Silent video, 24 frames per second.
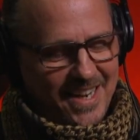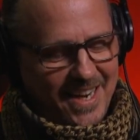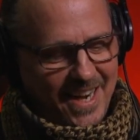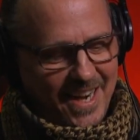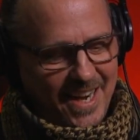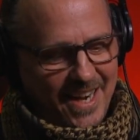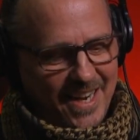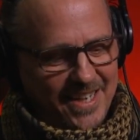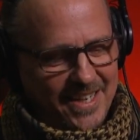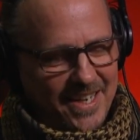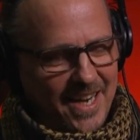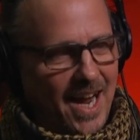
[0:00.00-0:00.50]

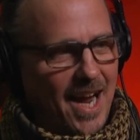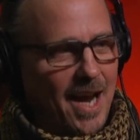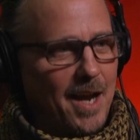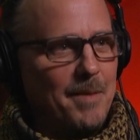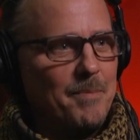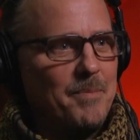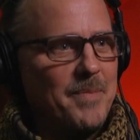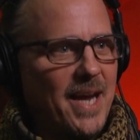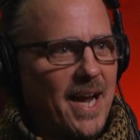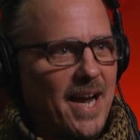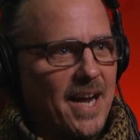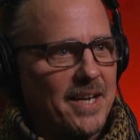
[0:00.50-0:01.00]
and
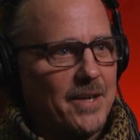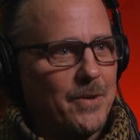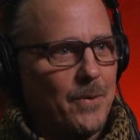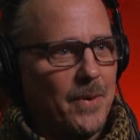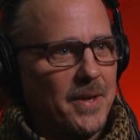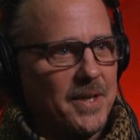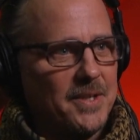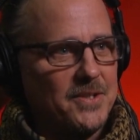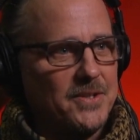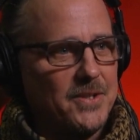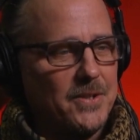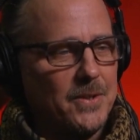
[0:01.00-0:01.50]
I'm not
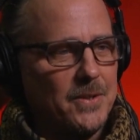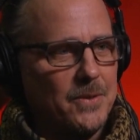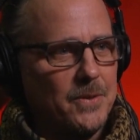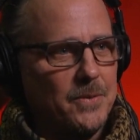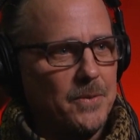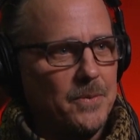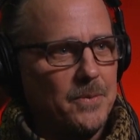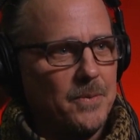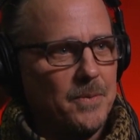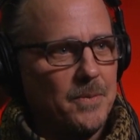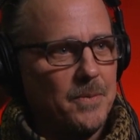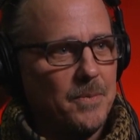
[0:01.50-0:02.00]
going
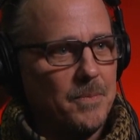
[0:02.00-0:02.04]
to